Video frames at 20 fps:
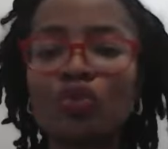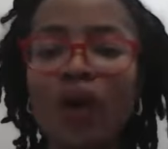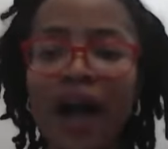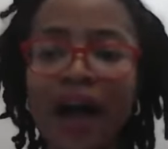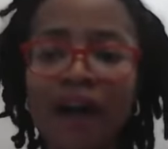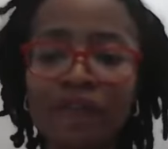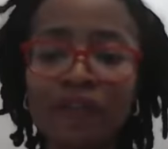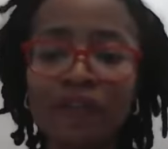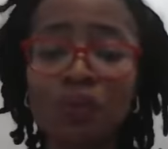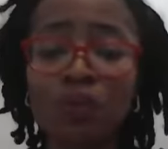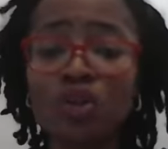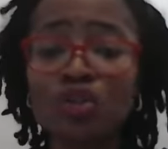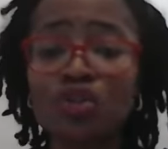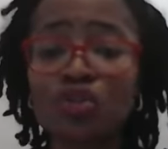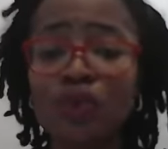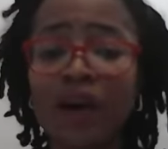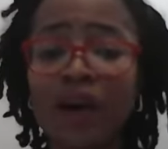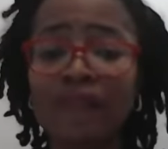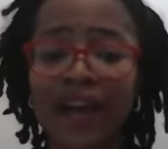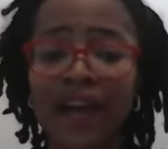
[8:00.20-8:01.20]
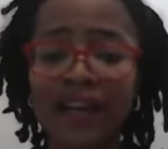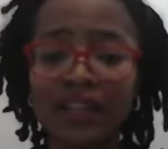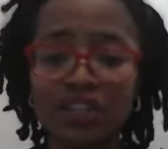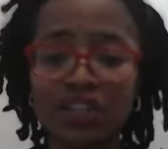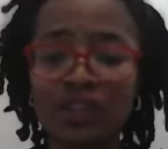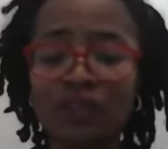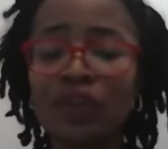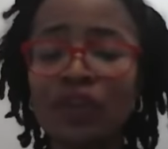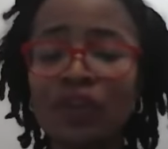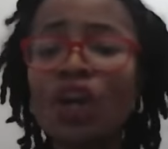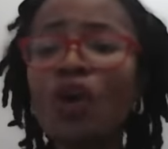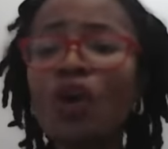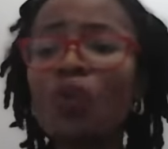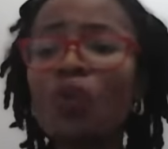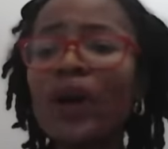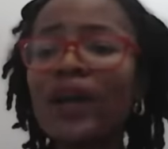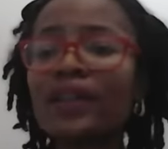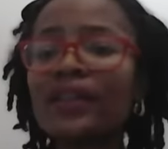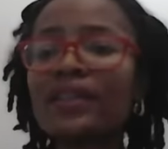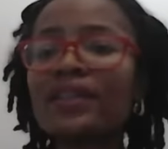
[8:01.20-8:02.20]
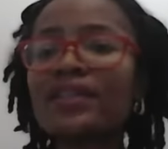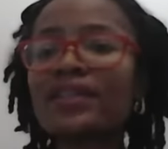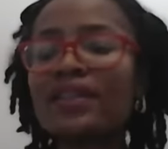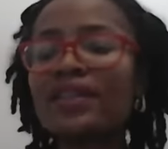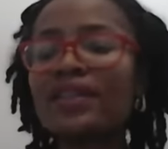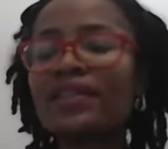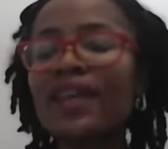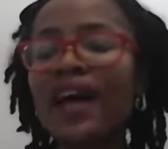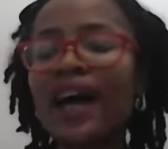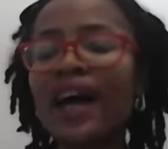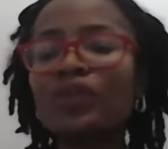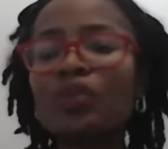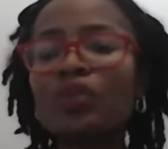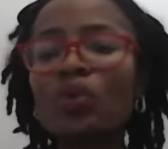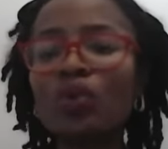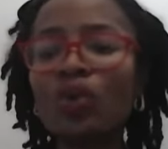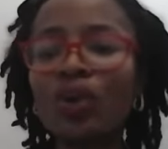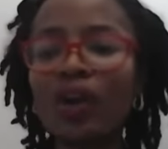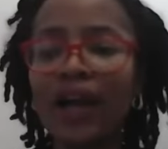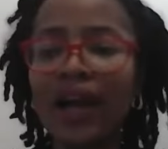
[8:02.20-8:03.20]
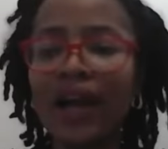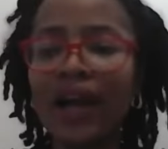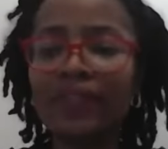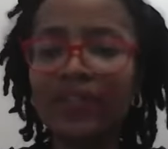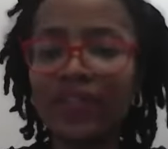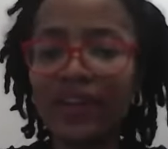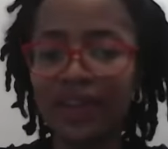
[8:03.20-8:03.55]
you have, in what you have achieved, when these things are no longer